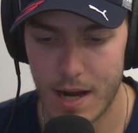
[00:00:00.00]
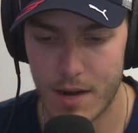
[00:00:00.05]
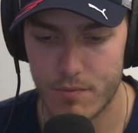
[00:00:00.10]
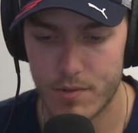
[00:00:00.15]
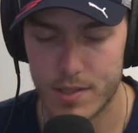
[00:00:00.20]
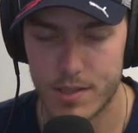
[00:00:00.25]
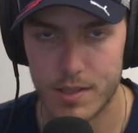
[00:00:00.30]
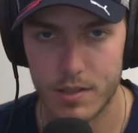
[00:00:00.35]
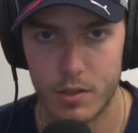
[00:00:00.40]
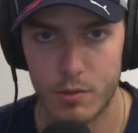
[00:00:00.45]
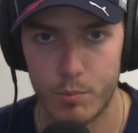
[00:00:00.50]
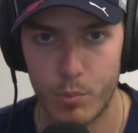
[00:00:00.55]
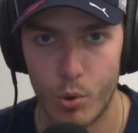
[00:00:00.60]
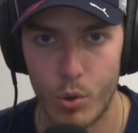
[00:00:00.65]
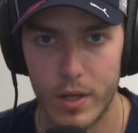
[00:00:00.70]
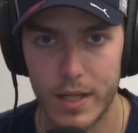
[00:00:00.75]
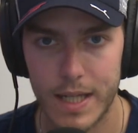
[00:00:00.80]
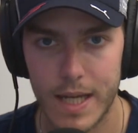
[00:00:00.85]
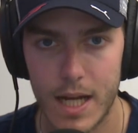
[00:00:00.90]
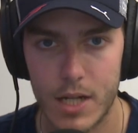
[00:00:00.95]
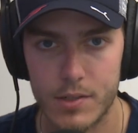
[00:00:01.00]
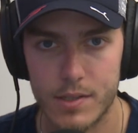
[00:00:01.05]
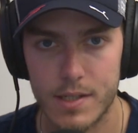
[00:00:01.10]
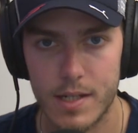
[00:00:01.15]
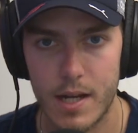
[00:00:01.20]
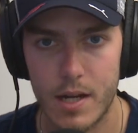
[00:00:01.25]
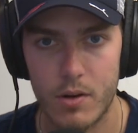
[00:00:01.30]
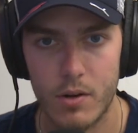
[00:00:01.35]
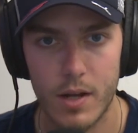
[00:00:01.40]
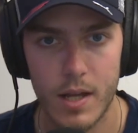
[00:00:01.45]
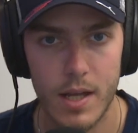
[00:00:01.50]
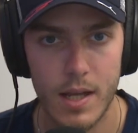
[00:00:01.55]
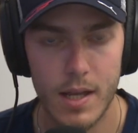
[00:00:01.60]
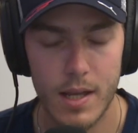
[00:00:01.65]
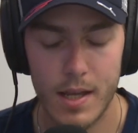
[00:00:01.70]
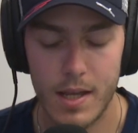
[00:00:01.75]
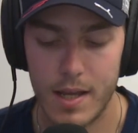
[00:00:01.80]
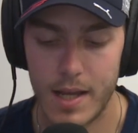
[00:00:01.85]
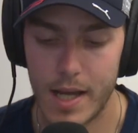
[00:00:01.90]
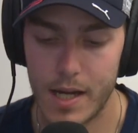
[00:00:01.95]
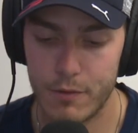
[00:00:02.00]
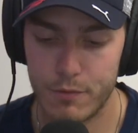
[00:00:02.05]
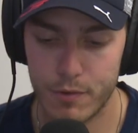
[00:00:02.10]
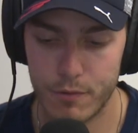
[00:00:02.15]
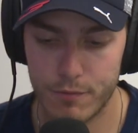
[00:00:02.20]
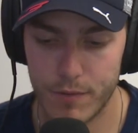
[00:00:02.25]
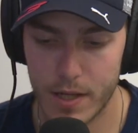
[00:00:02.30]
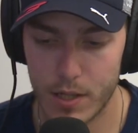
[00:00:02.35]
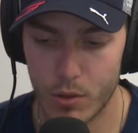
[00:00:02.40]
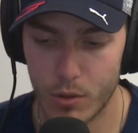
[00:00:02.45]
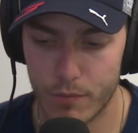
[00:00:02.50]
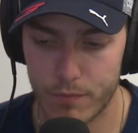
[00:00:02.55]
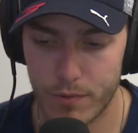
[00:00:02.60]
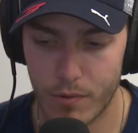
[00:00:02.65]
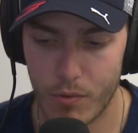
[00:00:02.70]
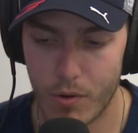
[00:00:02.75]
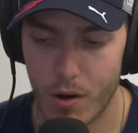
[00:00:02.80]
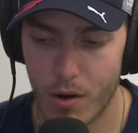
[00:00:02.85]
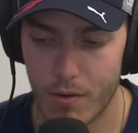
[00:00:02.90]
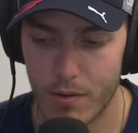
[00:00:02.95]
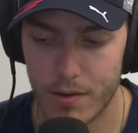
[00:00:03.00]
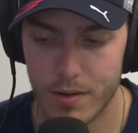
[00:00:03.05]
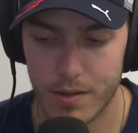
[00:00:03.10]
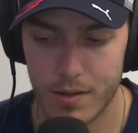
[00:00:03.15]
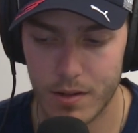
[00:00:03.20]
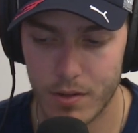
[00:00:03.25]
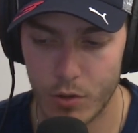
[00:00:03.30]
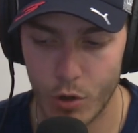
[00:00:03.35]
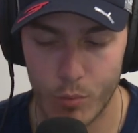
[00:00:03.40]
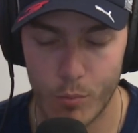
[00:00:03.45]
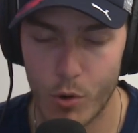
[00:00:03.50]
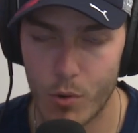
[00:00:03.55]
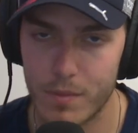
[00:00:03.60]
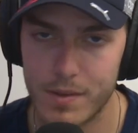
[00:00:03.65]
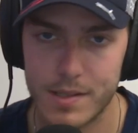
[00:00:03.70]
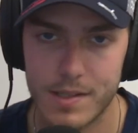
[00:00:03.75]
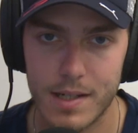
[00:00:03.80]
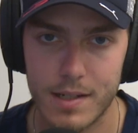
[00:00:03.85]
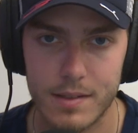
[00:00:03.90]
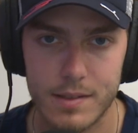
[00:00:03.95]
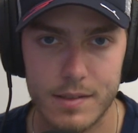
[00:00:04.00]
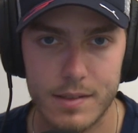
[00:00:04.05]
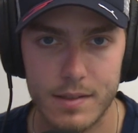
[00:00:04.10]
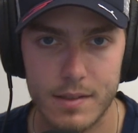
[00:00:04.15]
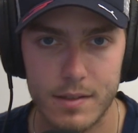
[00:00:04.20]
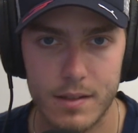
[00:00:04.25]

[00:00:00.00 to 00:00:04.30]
Every single point counts now. And if you're Vettel and Ferrari, no more mistakes.